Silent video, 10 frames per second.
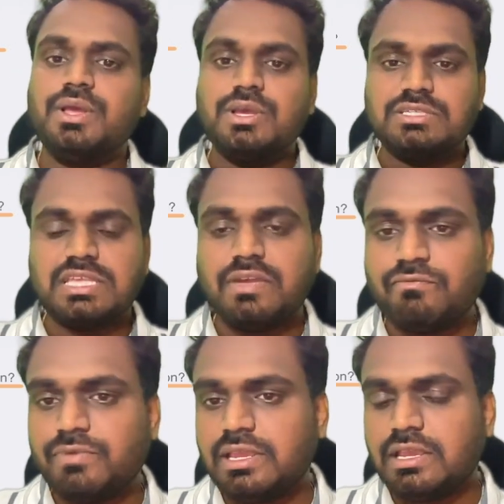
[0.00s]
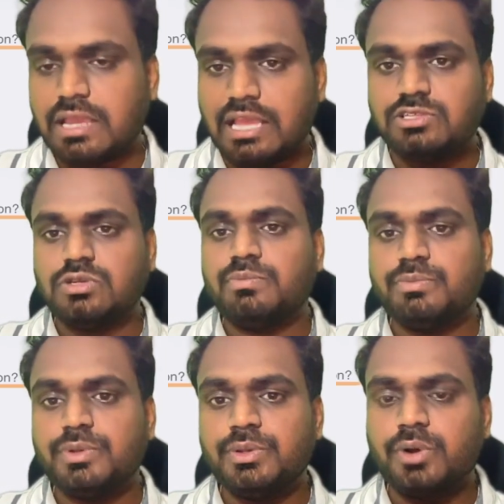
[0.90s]
Same way as you
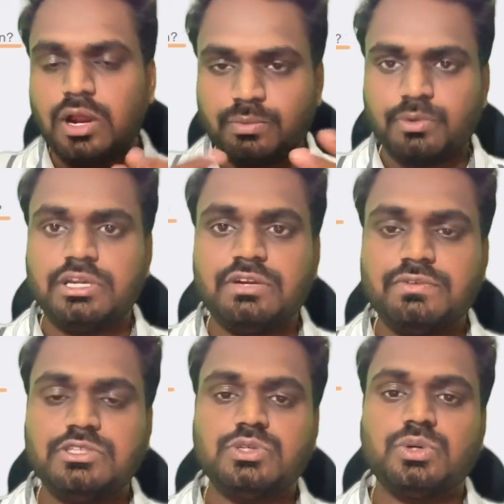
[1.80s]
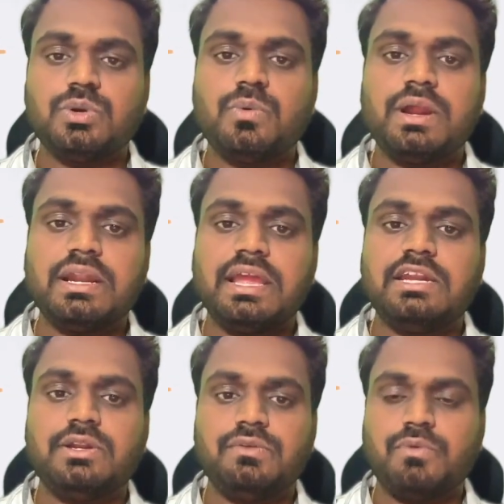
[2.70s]
onboarded with Zoho One,
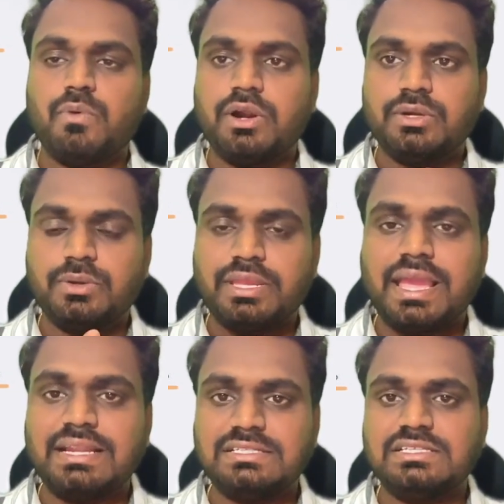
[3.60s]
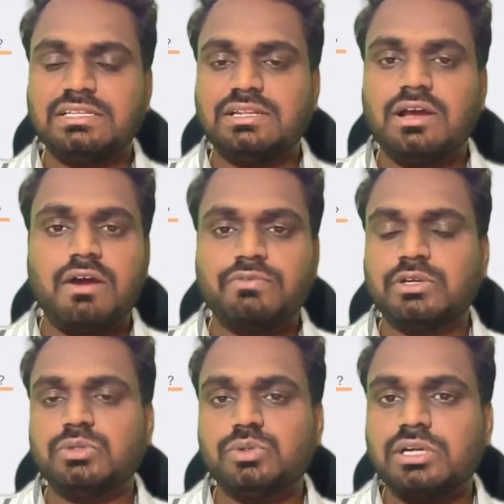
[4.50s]
and if you want to cancel after
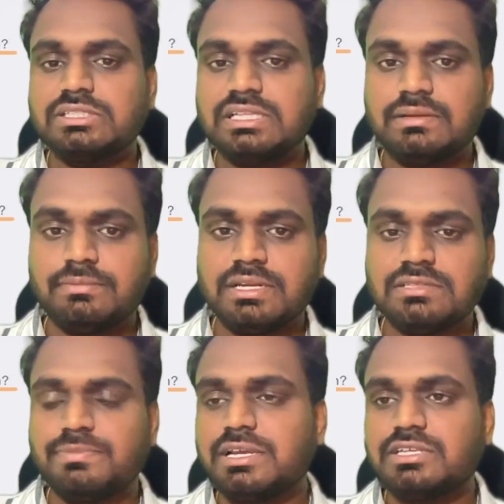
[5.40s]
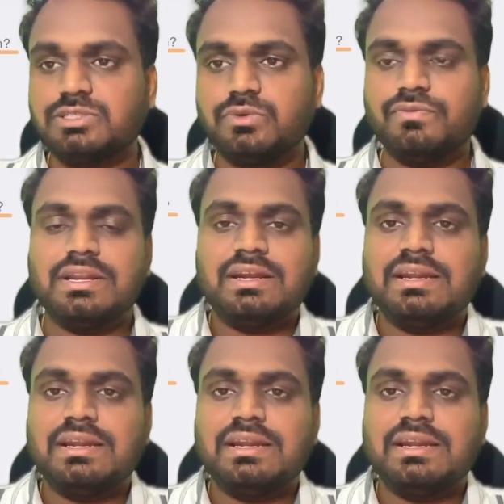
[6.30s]
2 or 3 months because you felt